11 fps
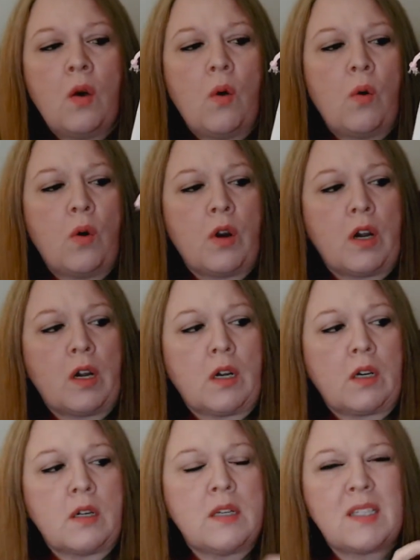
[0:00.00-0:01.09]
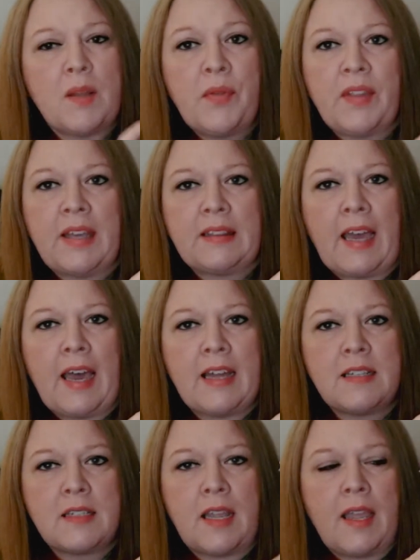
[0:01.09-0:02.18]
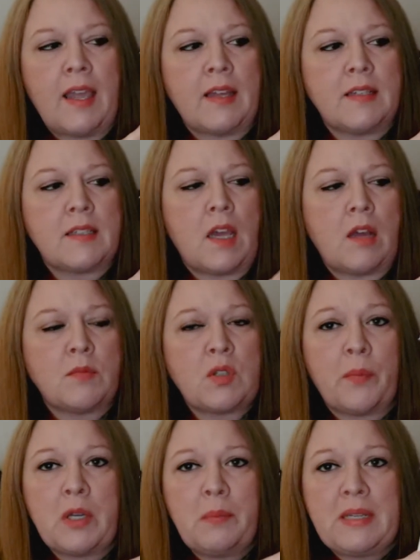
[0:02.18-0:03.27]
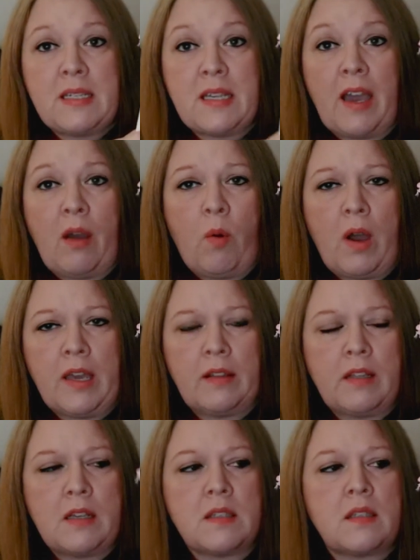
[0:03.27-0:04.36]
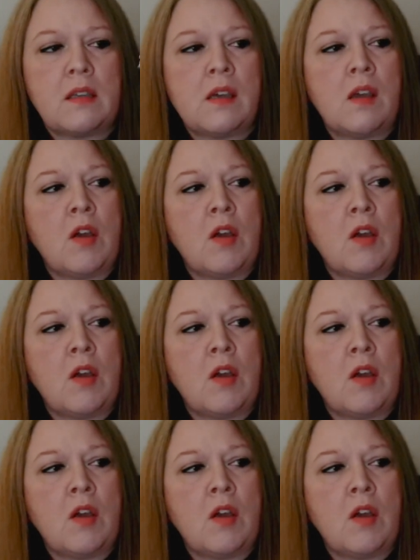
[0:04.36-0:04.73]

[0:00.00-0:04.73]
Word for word: or something like that, and um, so I'm going to be DIYing these.